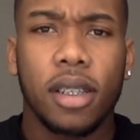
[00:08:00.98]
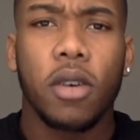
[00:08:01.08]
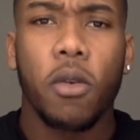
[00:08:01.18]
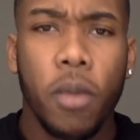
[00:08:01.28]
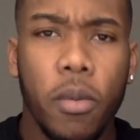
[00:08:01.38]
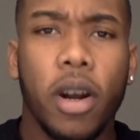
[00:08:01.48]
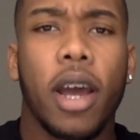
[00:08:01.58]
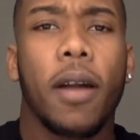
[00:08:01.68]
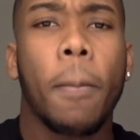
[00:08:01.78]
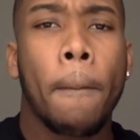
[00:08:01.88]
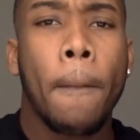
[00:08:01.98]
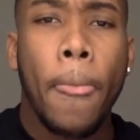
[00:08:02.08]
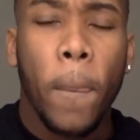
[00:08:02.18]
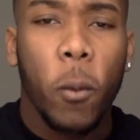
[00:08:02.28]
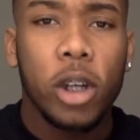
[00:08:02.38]
So remember that.
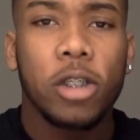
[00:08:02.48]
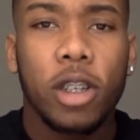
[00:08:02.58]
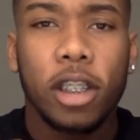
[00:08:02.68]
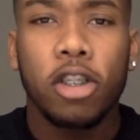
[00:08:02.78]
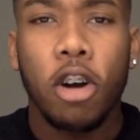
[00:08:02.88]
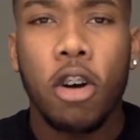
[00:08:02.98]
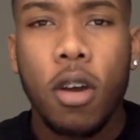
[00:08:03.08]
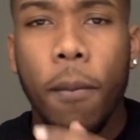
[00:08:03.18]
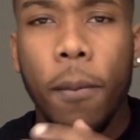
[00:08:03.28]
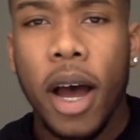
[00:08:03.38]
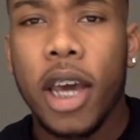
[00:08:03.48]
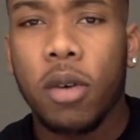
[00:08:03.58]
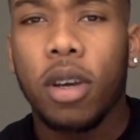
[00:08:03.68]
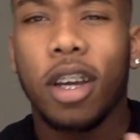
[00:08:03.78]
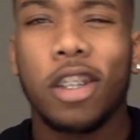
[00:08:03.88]
Once you control your mind, you
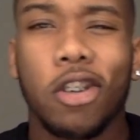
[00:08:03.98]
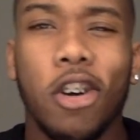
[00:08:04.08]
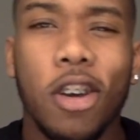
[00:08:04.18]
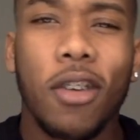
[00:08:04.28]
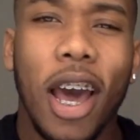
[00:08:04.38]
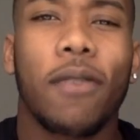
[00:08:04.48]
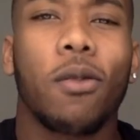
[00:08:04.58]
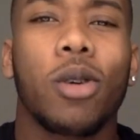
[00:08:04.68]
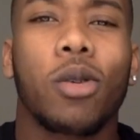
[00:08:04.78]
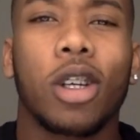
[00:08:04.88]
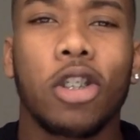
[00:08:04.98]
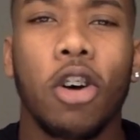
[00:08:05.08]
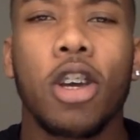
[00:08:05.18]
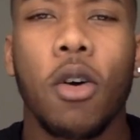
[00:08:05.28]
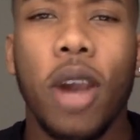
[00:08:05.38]
can control your life. And when you control
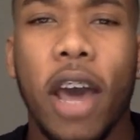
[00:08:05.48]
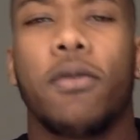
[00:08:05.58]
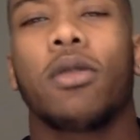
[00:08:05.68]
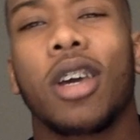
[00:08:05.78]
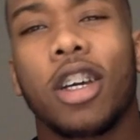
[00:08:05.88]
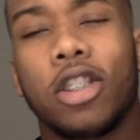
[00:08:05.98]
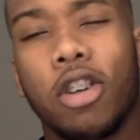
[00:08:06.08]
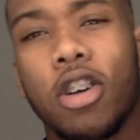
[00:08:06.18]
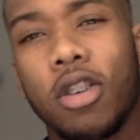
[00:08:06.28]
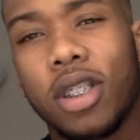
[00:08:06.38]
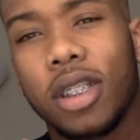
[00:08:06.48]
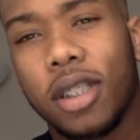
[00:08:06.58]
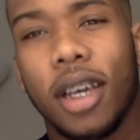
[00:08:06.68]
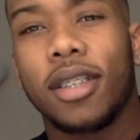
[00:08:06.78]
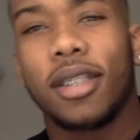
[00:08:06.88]
your life, you can control your
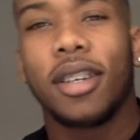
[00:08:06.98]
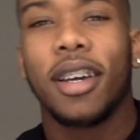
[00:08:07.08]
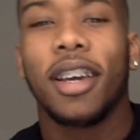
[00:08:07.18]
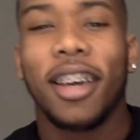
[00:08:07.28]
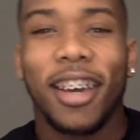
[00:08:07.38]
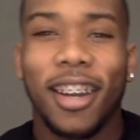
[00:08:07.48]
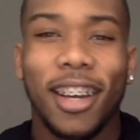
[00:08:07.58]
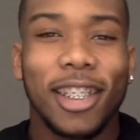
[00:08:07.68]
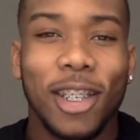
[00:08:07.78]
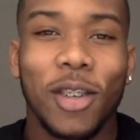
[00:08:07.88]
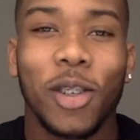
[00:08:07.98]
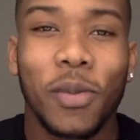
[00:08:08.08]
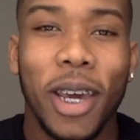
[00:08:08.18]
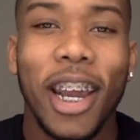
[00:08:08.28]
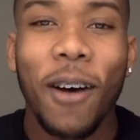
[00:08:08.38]
success. And that's huge,
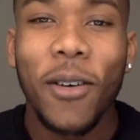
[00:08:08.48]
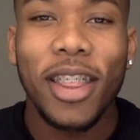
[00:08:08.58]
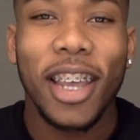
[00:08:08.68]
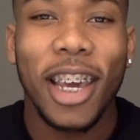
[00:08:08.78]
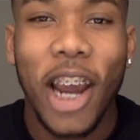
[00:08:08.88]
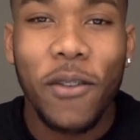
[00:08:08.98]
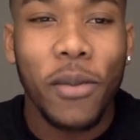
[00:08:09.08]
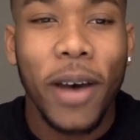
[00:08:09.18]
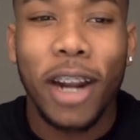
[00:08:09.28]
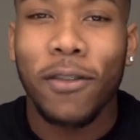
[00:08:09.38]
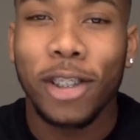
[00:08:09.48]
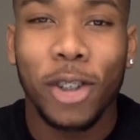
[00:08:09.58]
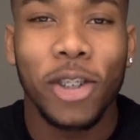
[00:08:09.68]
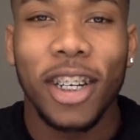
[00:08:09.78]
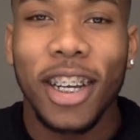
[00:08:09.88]
man. And I want to thank everybody for
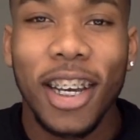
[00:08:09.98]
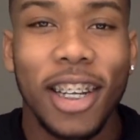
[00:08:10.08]
tuning in.